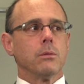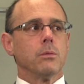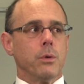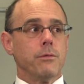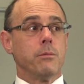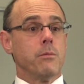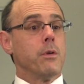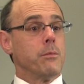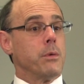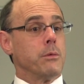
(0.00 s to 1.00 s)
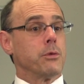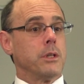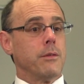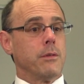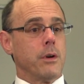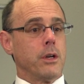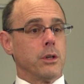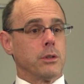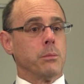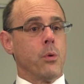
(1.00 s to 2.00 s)
we've, we've been receiving very
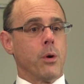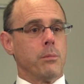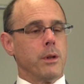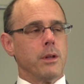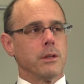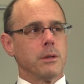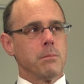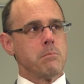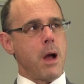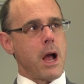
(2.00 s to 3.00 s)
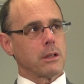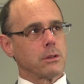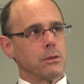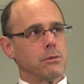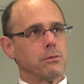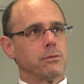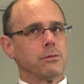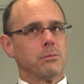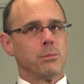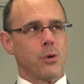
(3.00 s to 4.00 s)
good support, but it's a massive
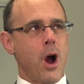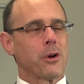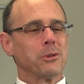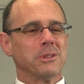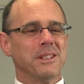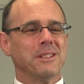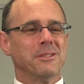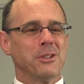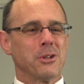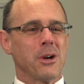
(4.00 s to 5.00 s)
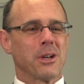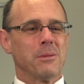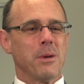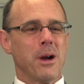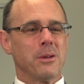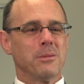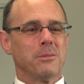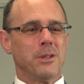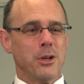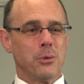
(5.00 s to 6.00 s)
bureaucracy when you're talking about
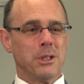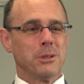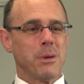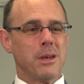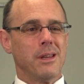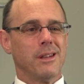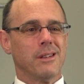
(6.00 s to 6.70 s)
DOD spending